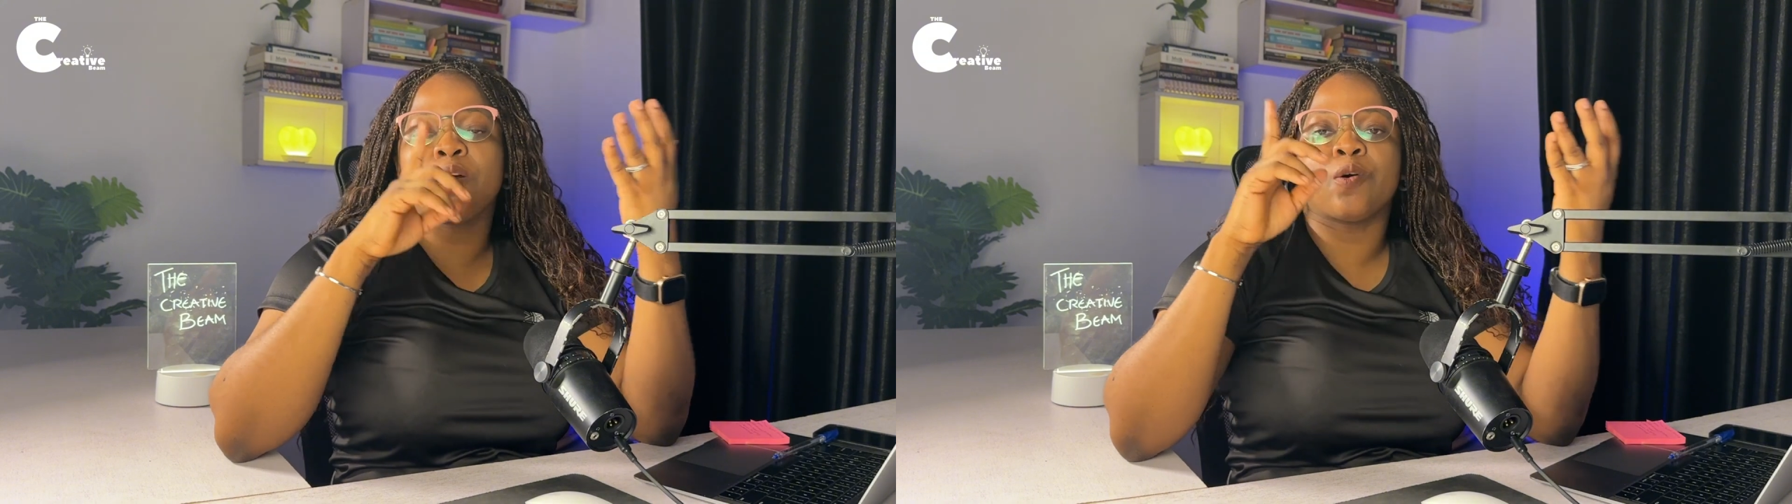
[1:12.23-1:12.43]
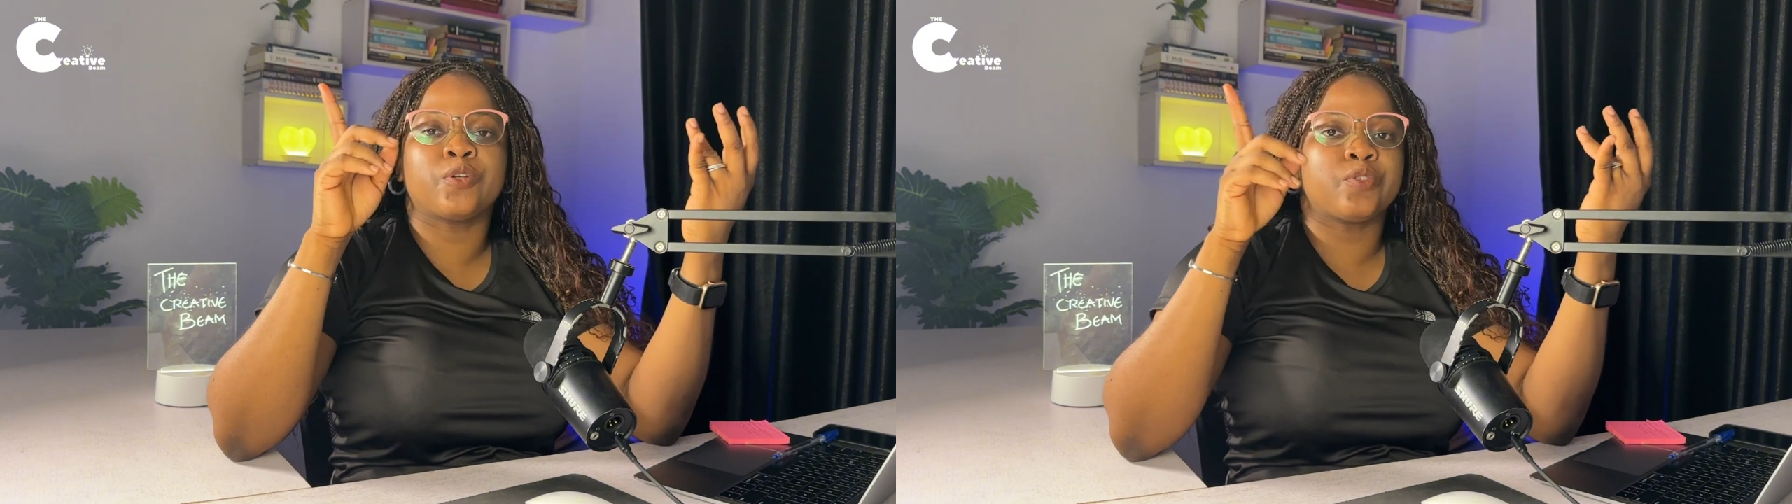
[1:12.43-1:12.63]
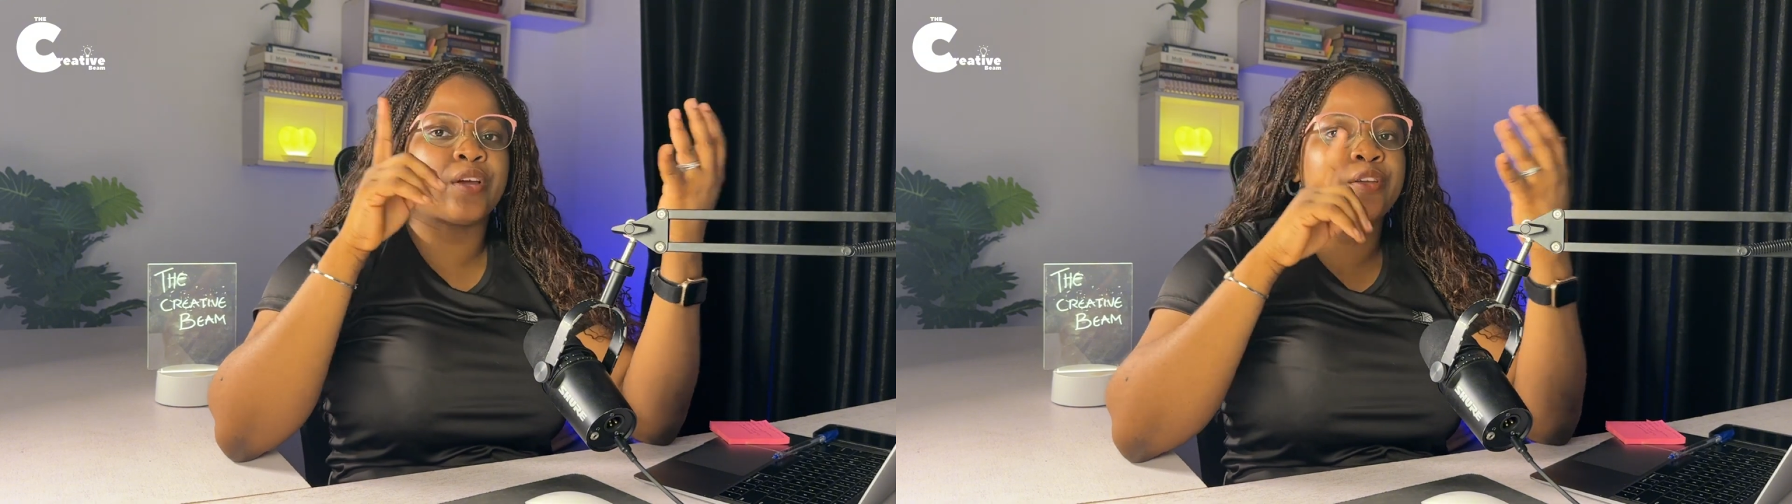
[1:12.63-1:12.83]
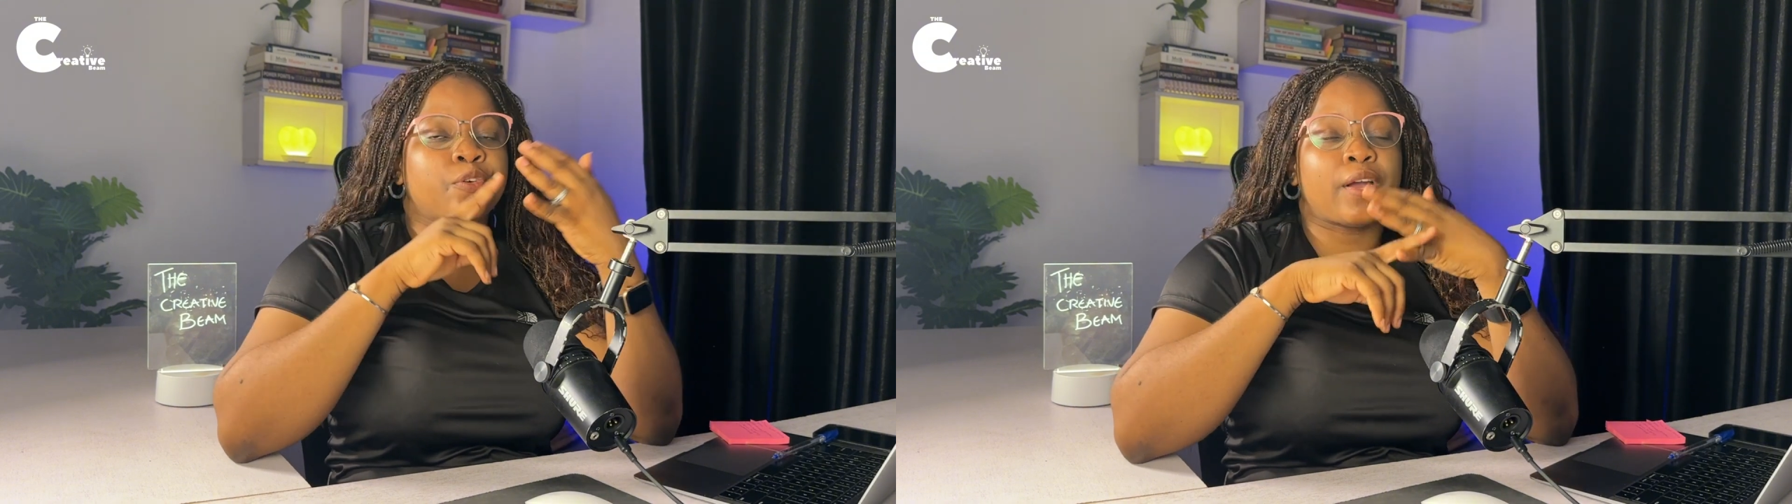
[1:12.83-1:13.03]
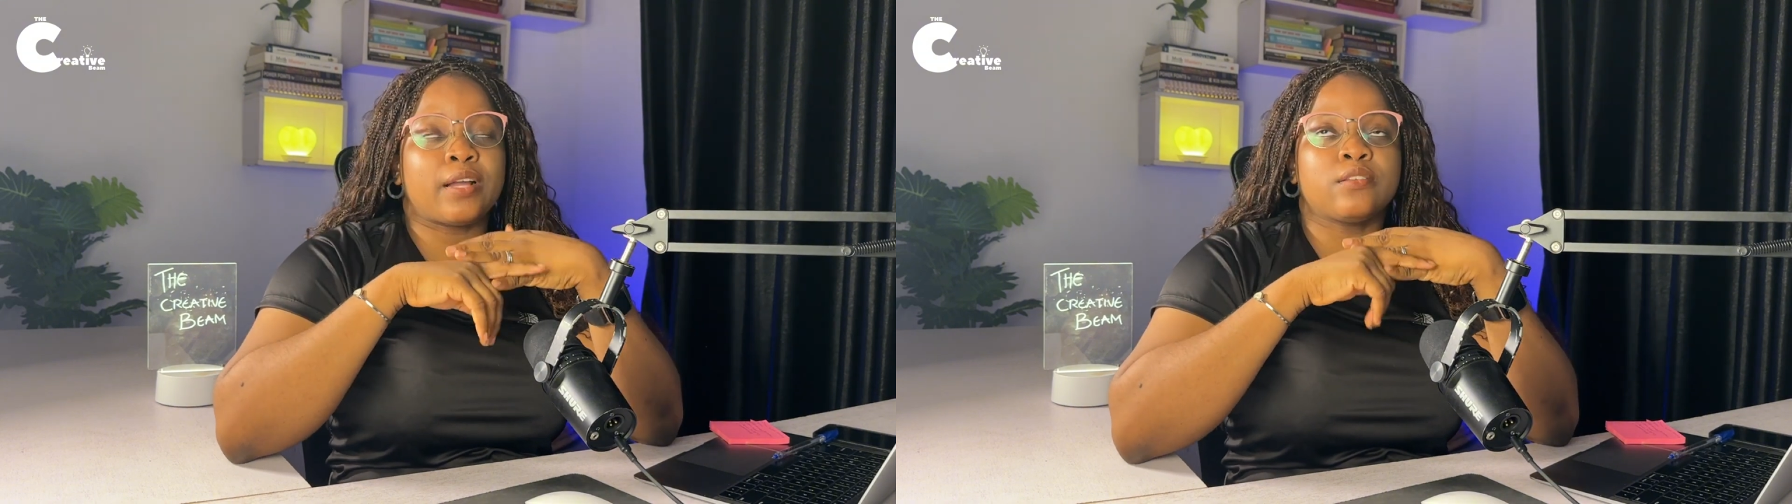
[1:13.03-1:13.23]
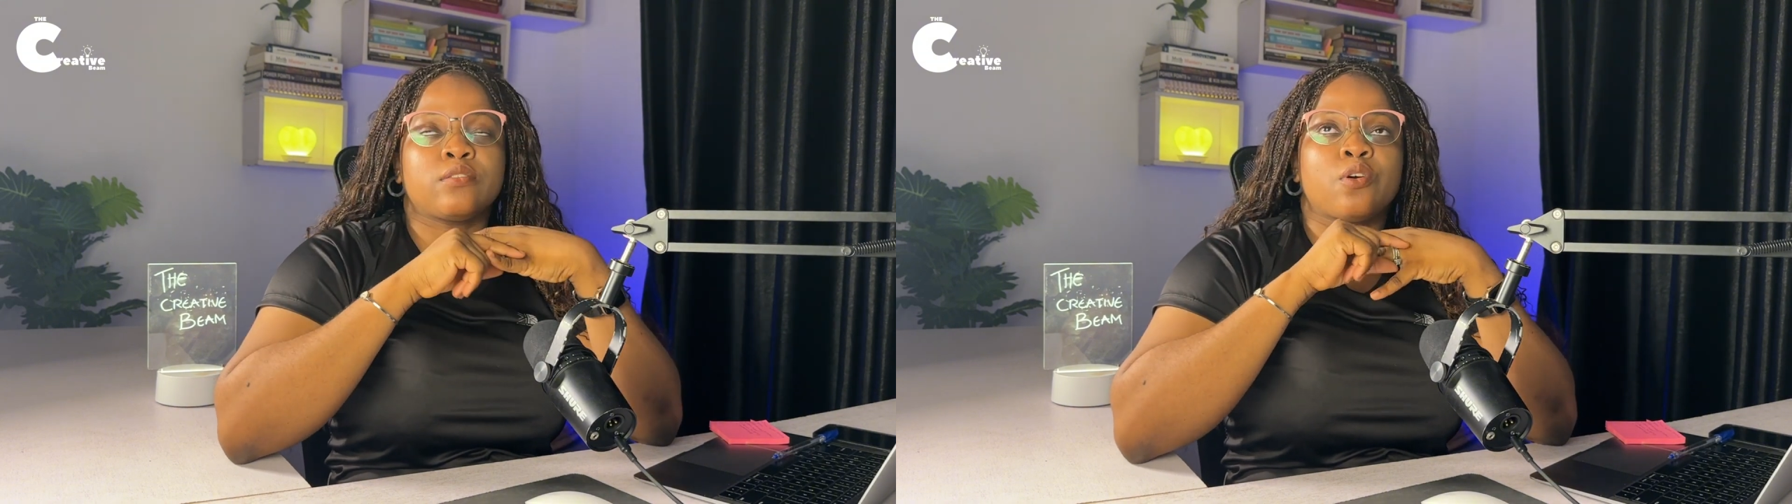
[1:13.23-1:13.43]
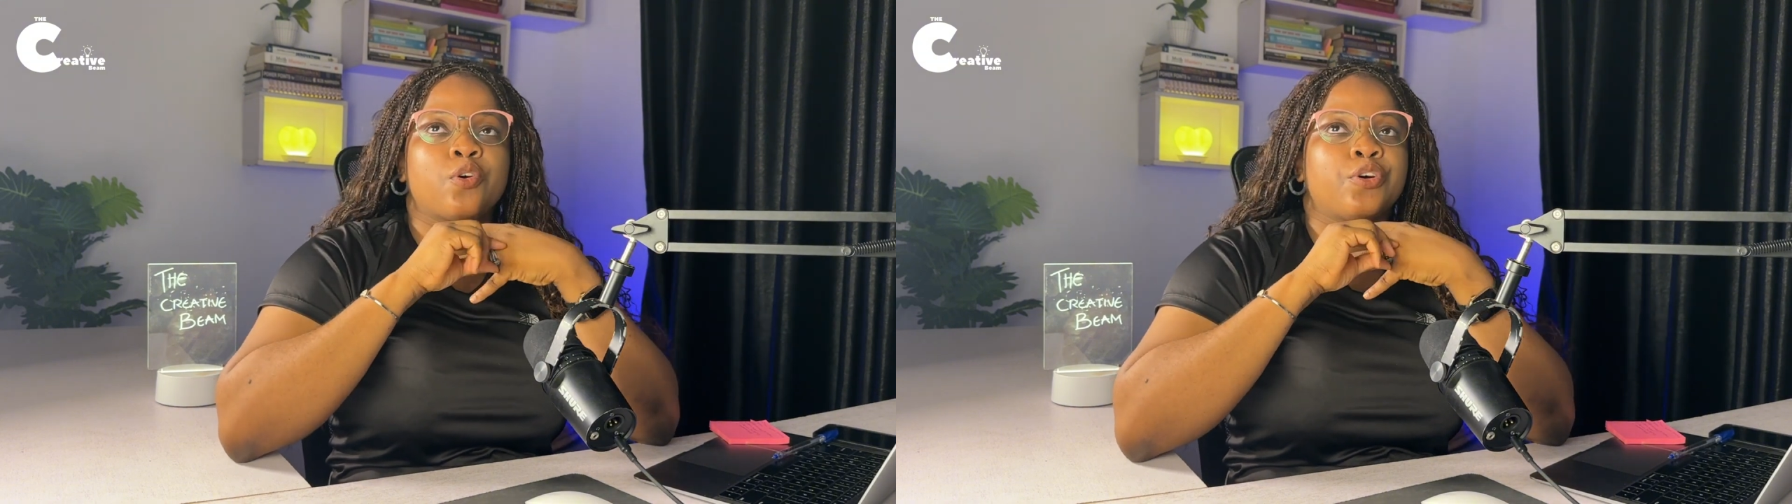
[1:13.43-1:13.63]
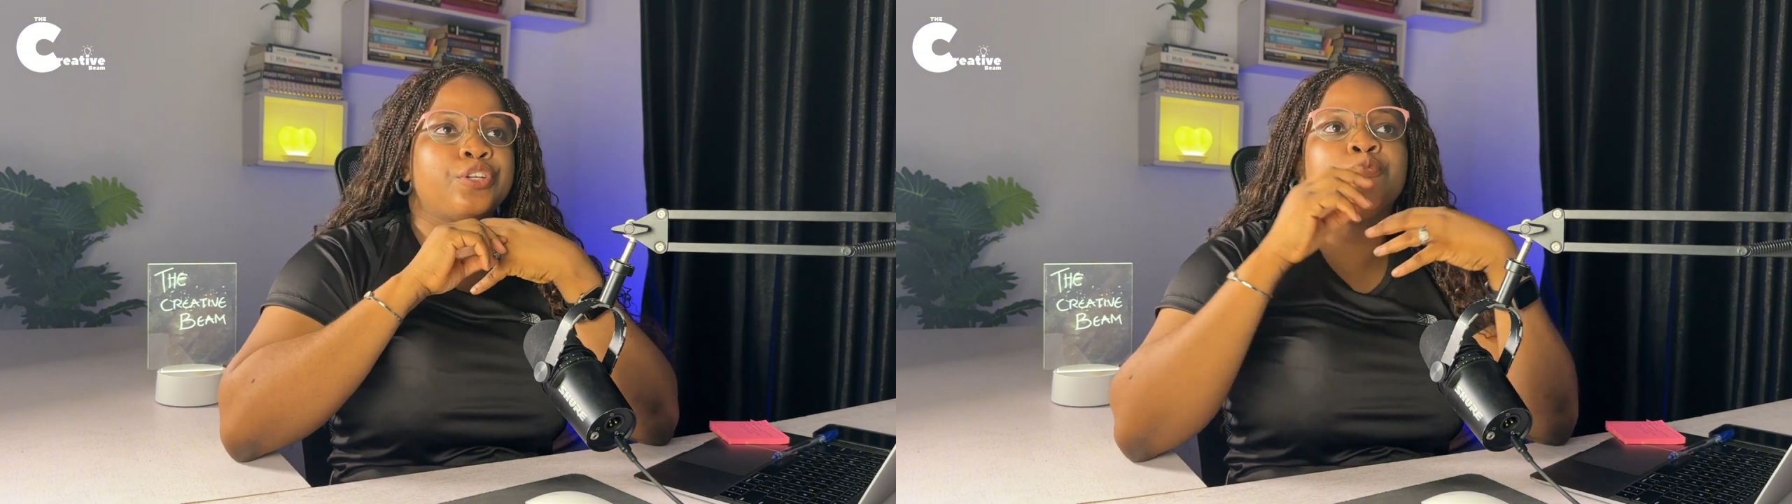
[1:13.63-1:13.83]
or trying your hands
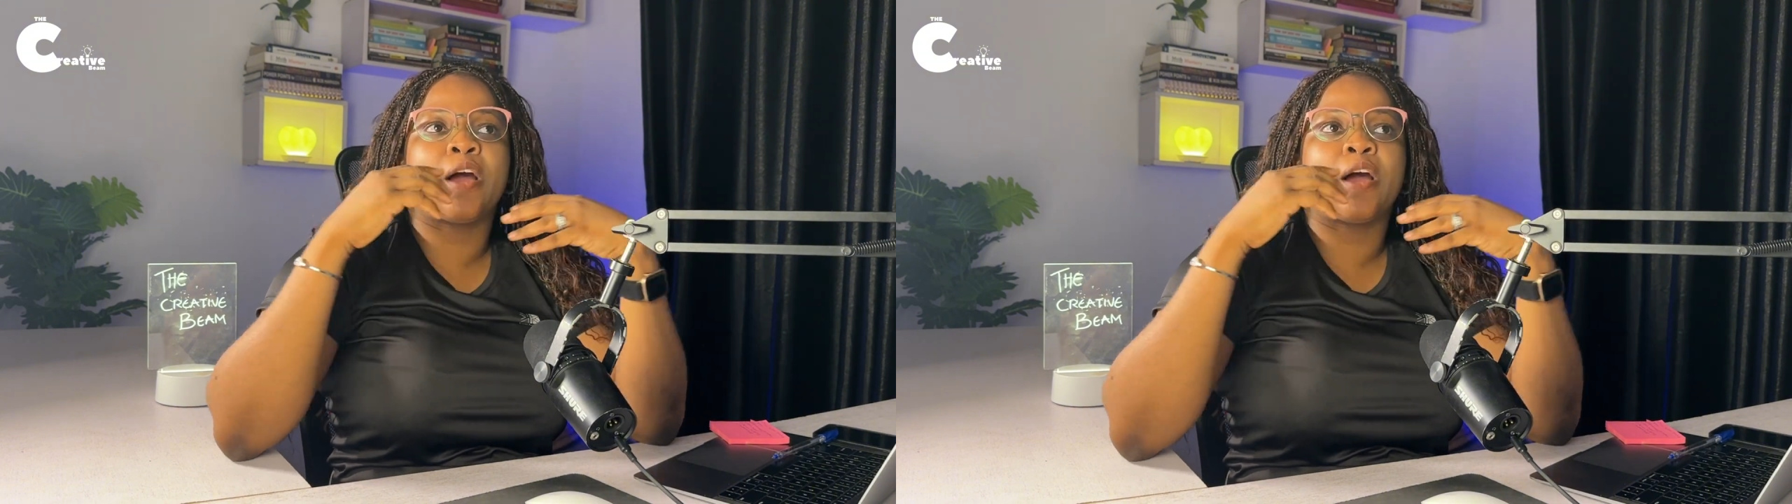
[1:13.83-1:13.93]
on